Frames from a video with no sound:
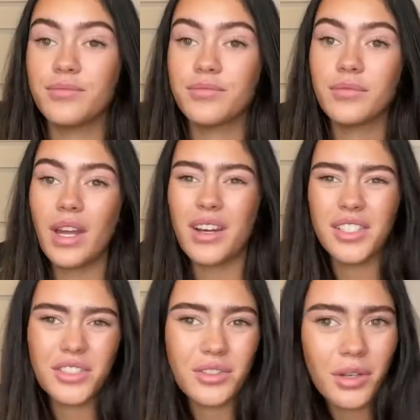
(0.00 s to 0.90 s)
now i
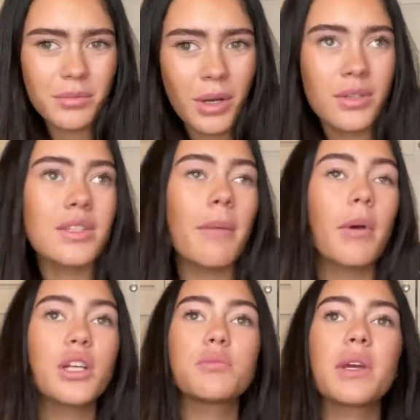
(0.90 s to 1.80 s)
just don't post that
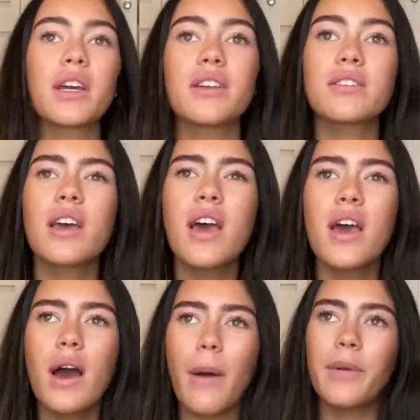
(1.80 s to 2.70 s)
much because
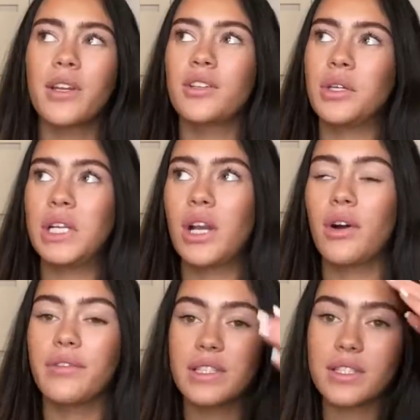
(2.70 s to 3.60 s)
I've been doing a lot
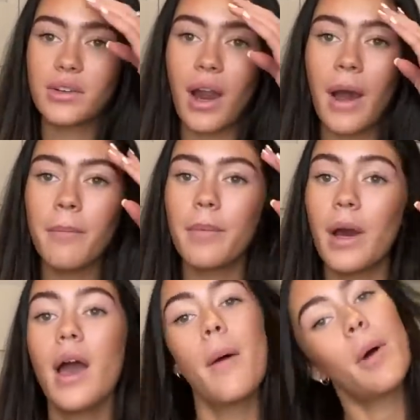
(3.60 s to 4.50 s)
of Instagram, but
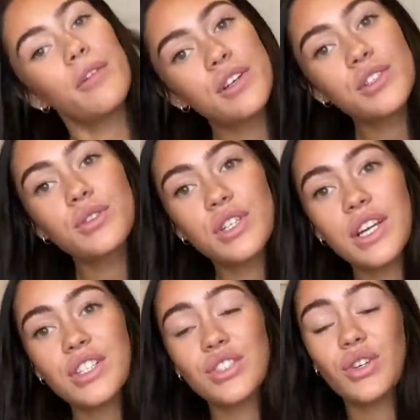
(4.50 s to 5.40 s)
my friend
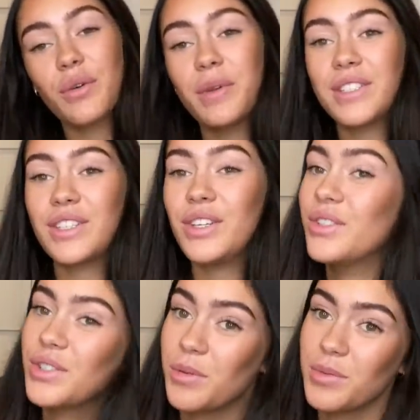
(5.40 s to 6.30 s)
Georgina has got me into
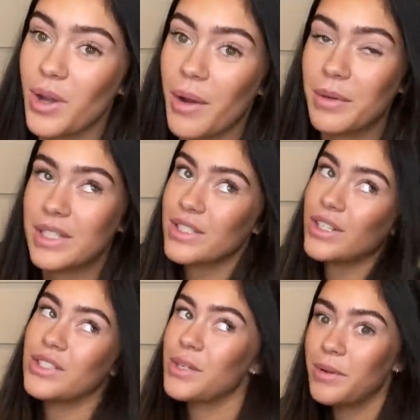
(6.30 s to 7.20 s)
YouTube, so I'm going to
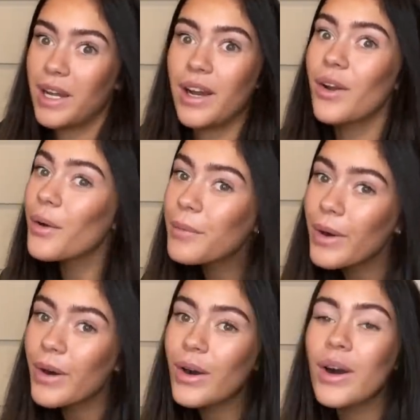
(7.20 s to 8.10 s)
start doing it a lot
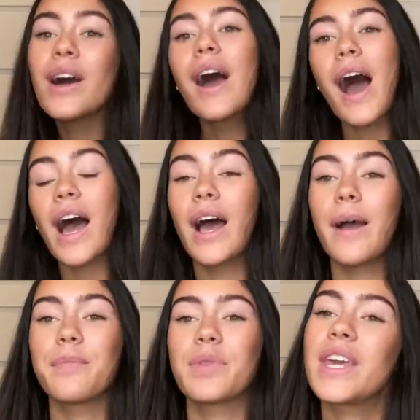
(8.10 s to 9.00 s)
more.
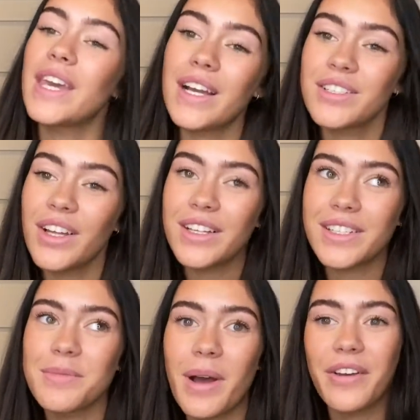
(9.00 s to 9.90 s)
Um, yeah, so this
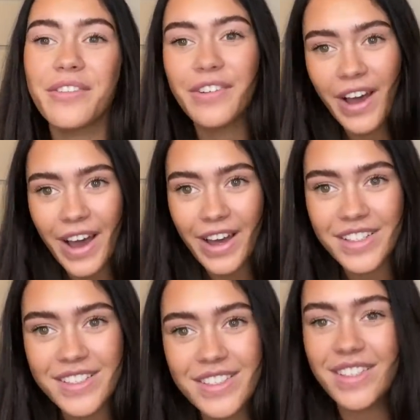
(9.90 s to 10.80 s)
is my
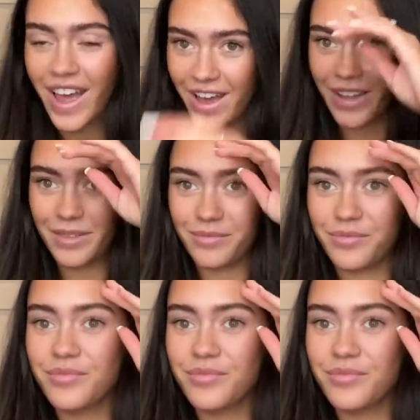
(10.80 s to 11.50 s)
first um,